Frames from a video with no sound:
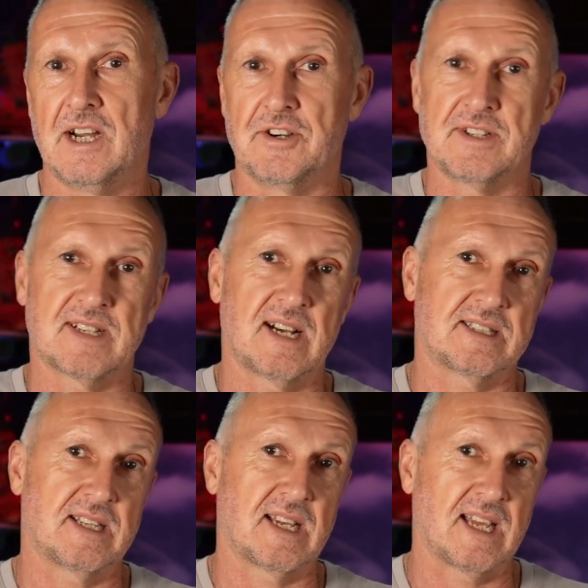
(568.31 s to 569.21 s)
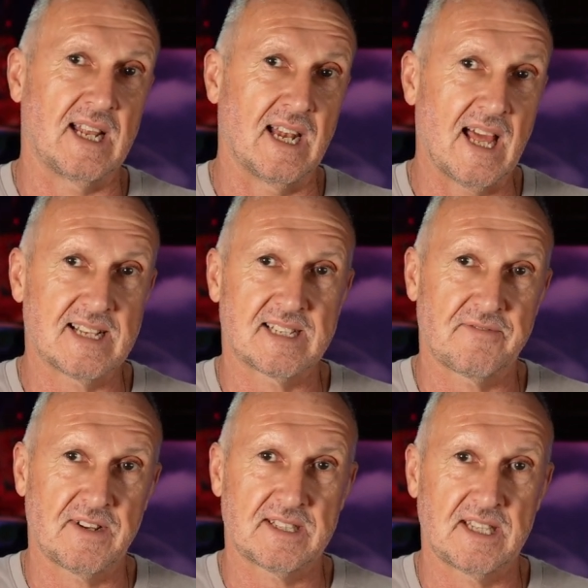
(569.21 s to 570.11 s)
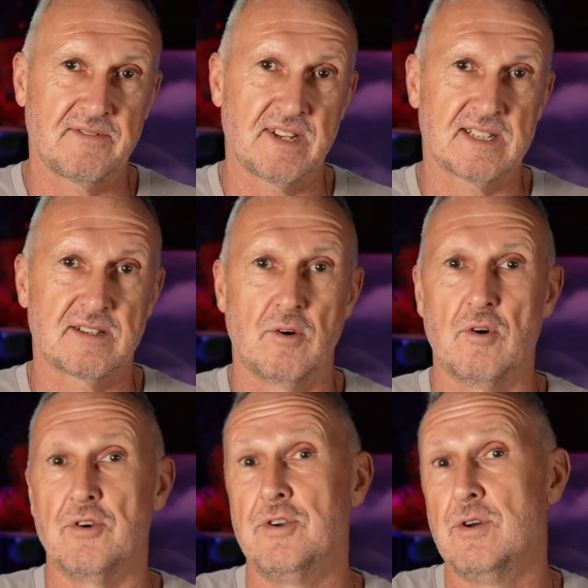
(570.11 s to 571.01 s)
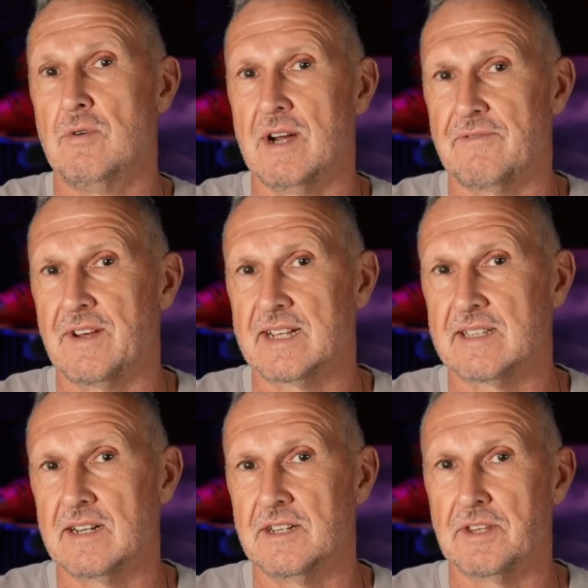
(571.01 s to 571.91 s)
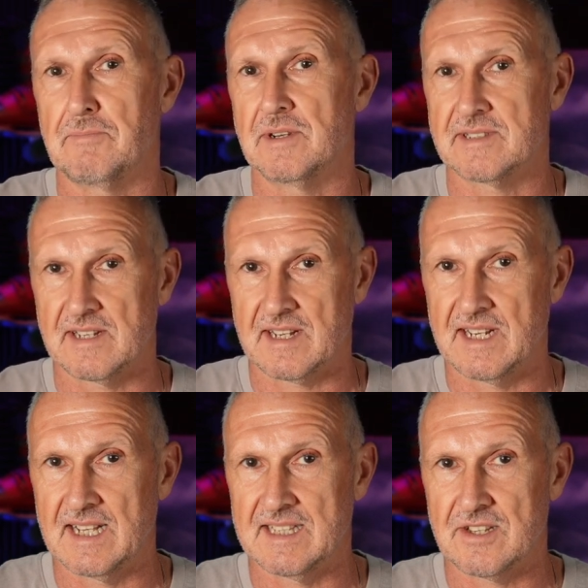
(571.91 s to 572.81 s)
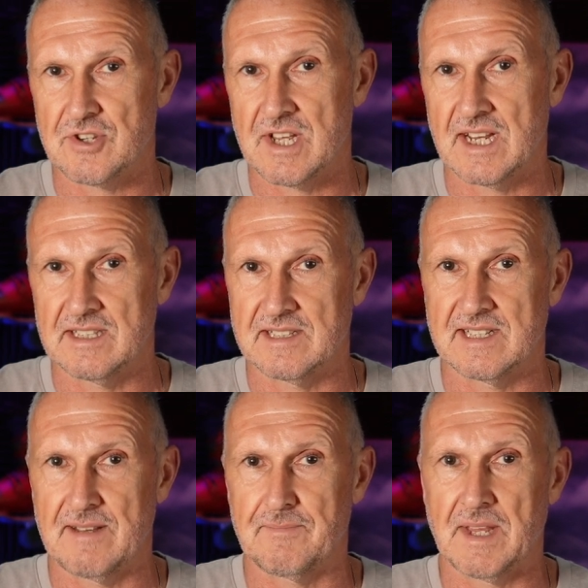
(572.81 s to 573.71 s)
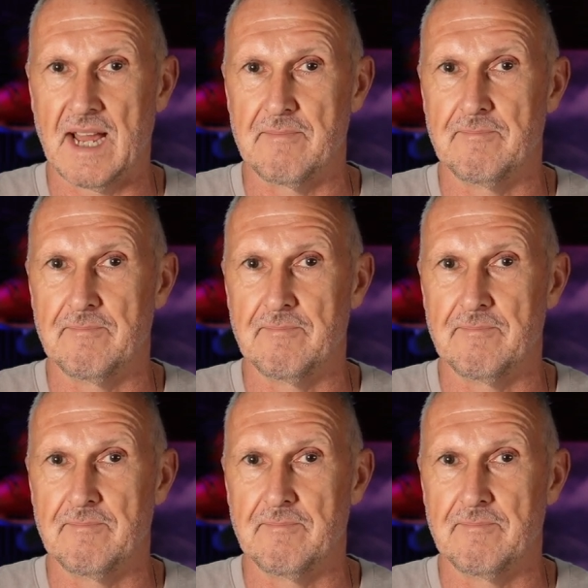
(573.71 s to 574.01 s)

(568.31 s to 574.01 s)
resulting in less effectiveness or no effect on the posterior kinetic chain at the same time.